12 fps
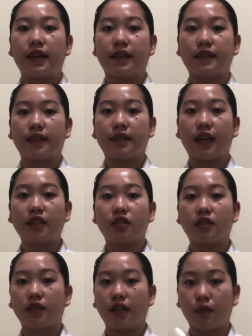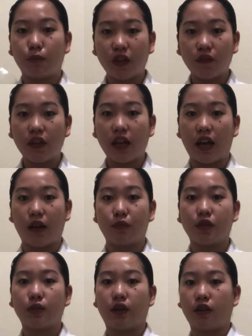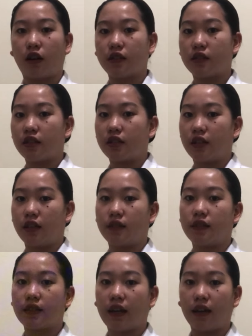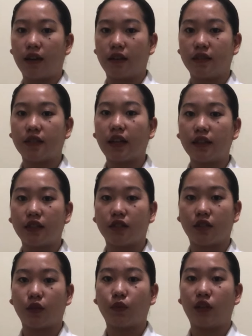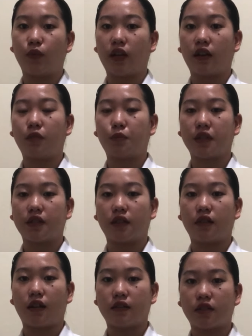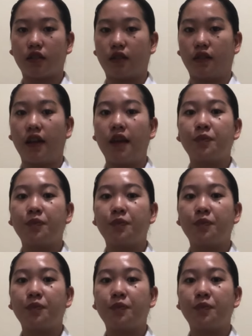is attach the BVM to an oxygen cylinder with 100% oxygen.